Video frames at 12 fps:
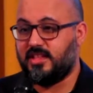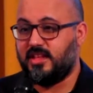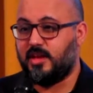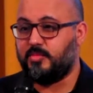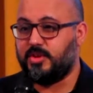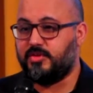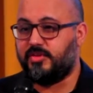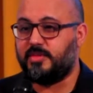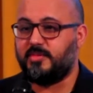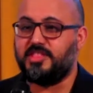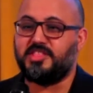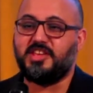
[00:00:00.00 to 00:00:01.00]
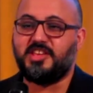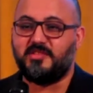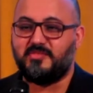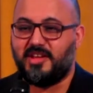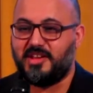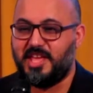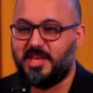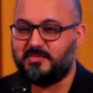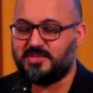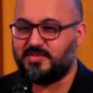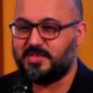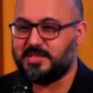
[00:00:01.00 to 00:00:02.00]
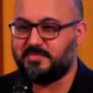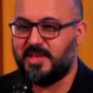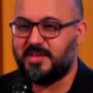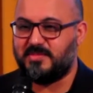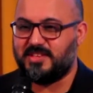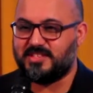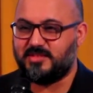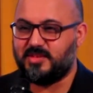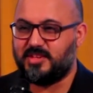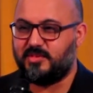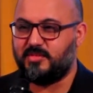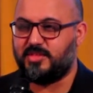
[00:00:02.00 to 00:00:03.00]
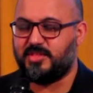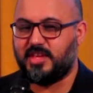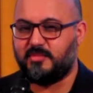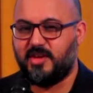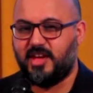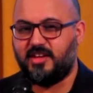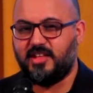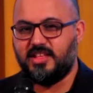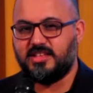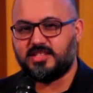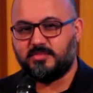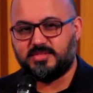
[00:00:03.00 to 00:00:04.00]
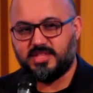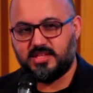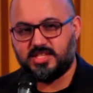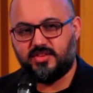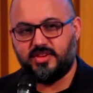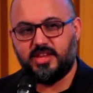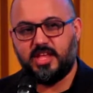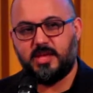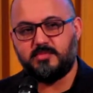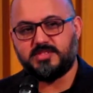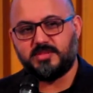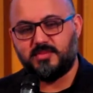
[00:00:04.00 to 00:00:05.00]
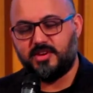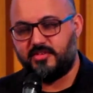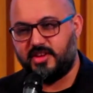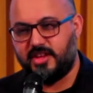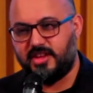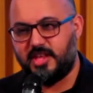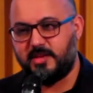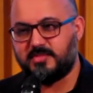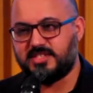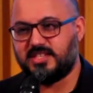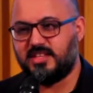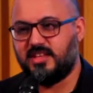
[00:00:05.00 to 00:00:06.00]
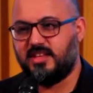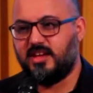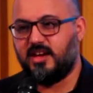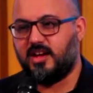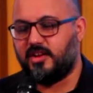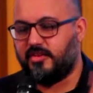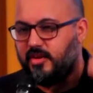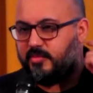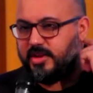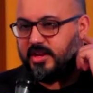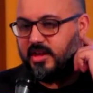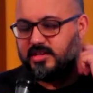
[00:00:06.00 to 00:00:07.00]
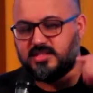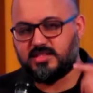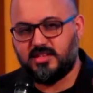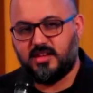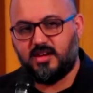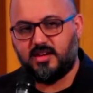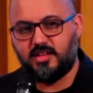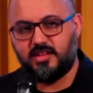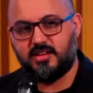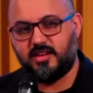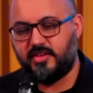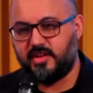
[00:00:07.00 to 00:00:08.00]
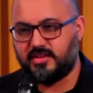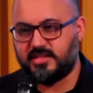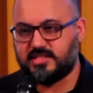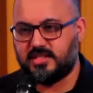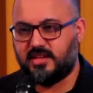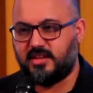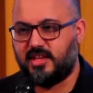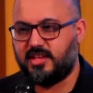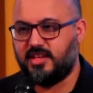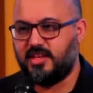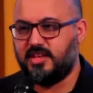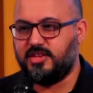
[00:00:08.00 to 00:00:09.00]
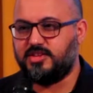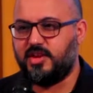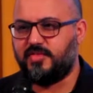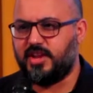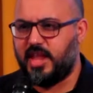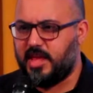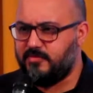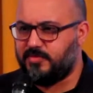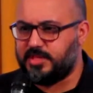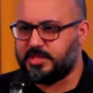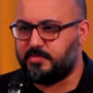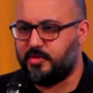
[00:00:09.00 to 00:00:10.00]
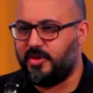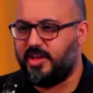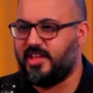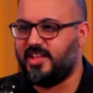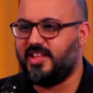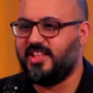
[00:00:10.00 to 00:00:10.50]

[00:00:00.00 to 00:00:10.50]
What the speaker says: And we'd already been thinking about names for this baby. So, we'd think about some Sanskrit names, some Korean names. Earlier on, we'd asked Aryan, our eldest son, like, do you have a name for this boy?